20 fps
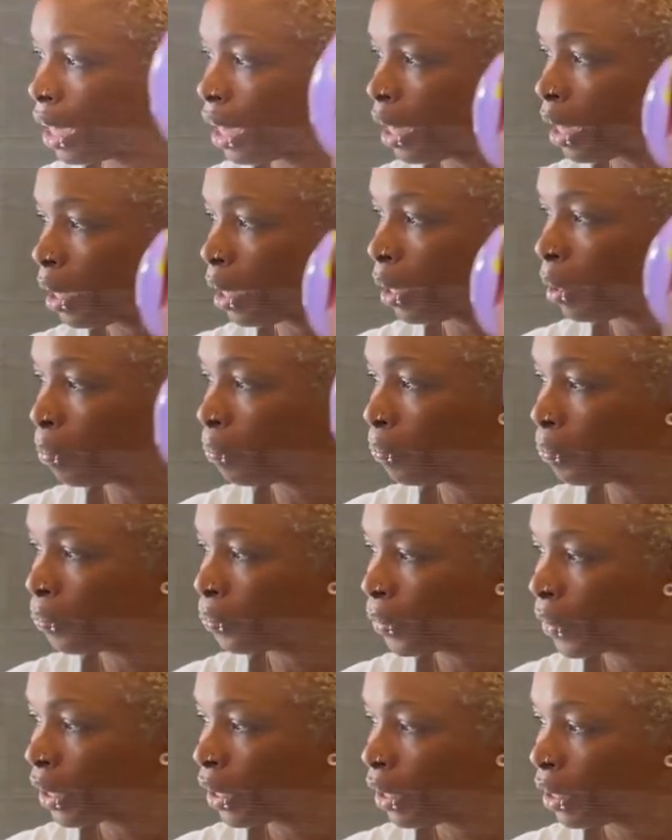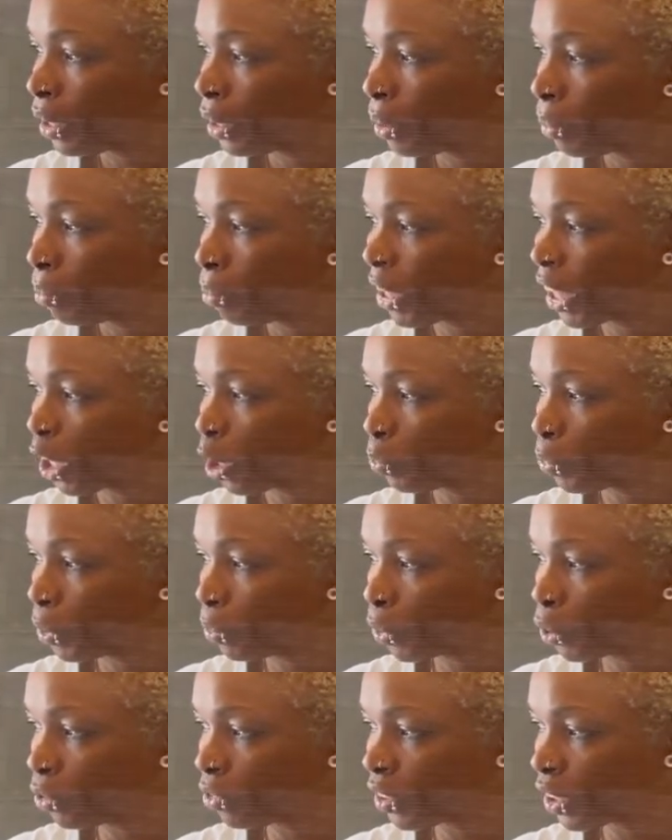um, makeup
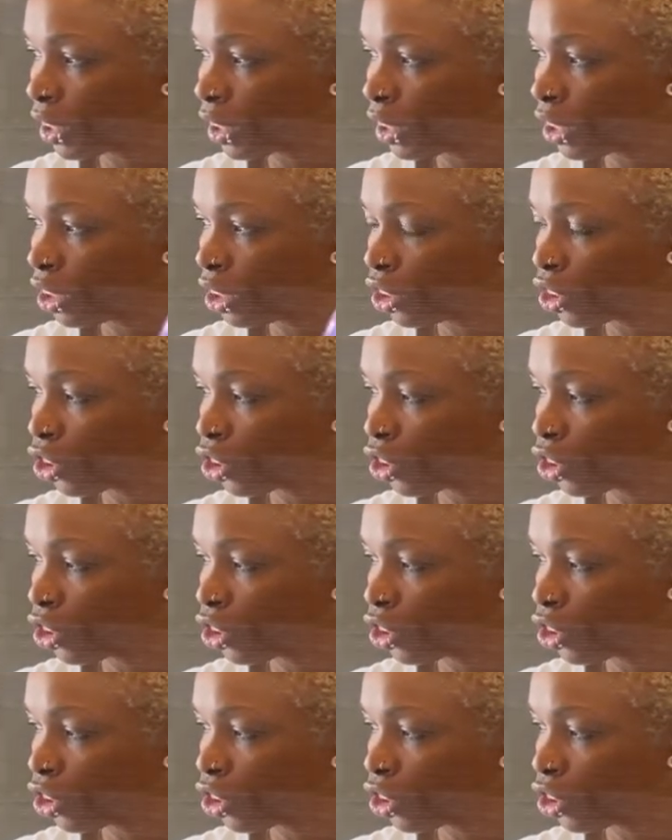remover.